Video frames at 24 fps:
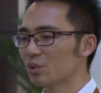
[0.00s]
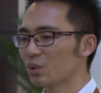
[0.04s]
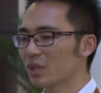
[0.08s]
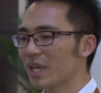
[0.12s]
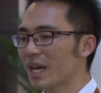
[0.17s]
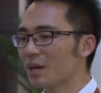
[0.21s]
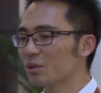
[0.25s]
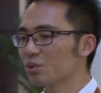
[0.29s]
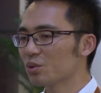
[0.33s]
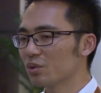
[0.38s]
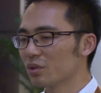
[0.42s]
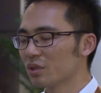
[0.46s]
In the
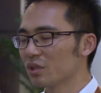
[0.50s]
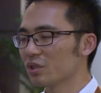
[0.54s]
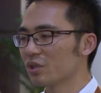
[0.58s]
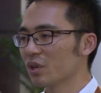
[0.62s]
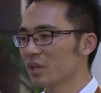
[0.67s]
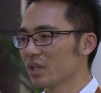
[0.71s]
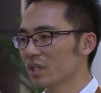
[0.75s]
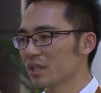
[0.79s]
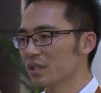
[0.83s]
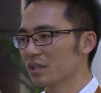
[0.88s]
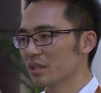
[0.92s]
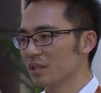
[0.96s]
past
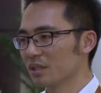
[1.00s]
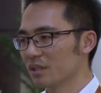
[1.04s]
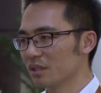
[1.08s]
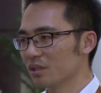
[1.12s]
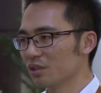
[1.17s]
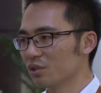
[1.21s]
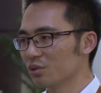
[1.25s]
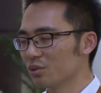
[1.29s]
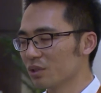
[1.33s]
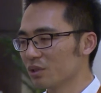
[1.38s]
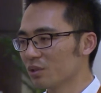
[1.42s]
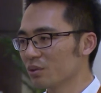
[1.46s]
several
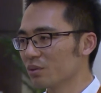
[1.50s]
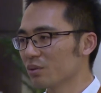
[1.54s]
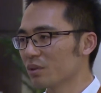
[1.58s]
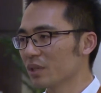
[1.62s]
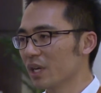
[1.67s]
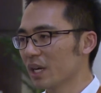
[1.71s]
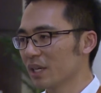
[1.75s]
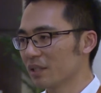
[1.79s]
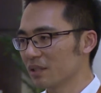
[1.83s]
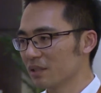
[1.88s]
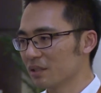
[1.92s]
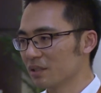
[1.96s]
years, we
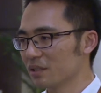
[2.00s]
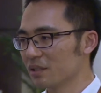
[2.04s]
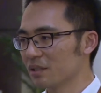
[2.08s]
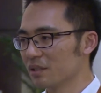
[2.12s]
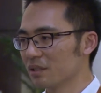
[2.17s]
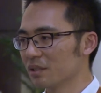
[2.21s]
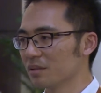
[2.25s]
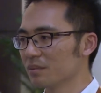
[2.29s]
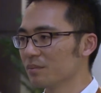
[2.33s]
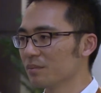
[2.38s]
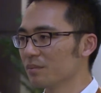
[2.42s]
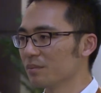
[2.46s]
have seen
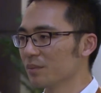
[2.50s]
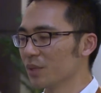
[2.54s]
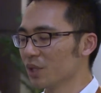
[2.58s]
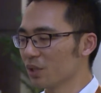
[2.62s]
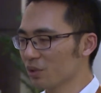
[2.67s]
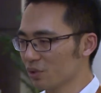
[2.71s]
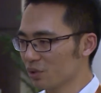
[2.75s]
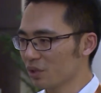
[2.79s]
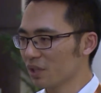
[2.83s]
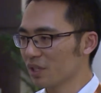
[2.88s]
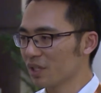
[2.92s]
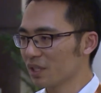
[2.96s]
thousands
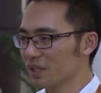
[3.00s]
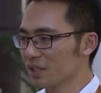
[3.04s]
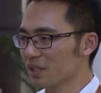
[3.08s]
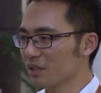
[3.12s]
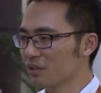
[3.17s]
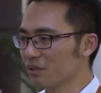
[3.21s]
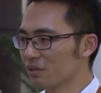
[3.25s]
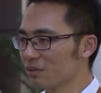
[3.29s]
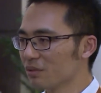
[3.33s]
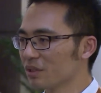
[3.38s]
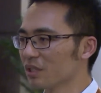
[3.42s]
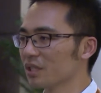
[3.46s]
of
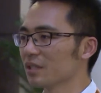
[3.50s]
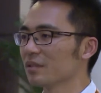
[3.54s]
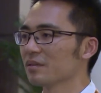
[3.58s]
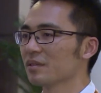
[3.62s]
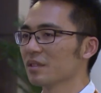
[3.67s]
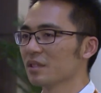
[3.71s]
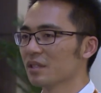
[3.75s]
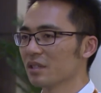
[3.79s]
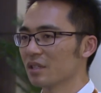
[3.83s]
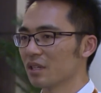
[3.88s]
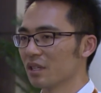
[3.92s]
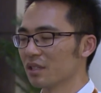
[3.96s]
businesses
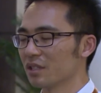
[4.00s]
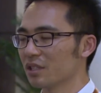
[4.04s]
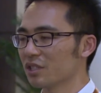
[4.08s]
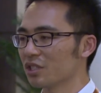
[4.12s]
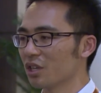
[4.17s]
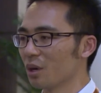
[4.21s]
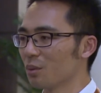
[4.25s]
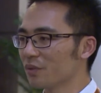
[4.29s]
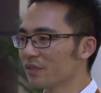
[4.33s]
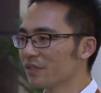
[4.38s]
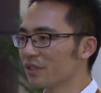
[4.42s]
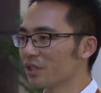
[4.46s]
close
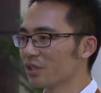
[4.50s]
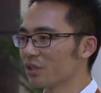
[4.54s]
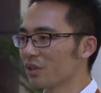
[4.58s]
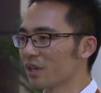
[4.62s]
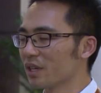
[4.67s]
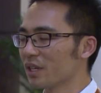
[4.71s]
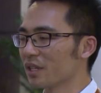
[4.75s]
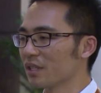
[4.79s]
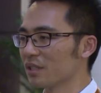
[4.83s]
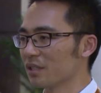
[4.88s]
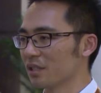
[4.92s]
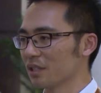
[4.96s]
down.
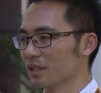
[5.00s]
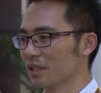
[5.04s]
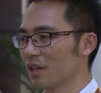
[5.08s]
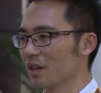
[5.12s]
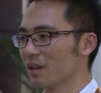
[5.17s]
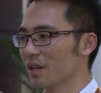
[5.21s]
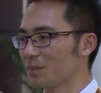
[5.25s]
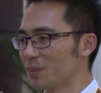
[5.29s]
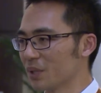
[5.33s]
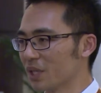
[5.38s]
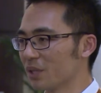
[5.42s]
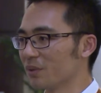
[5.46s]
Some of
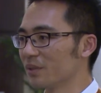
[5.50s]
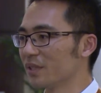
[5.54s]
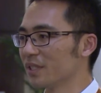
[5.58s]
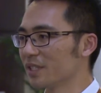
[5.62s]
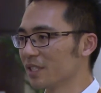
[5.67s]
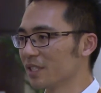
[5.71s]
them are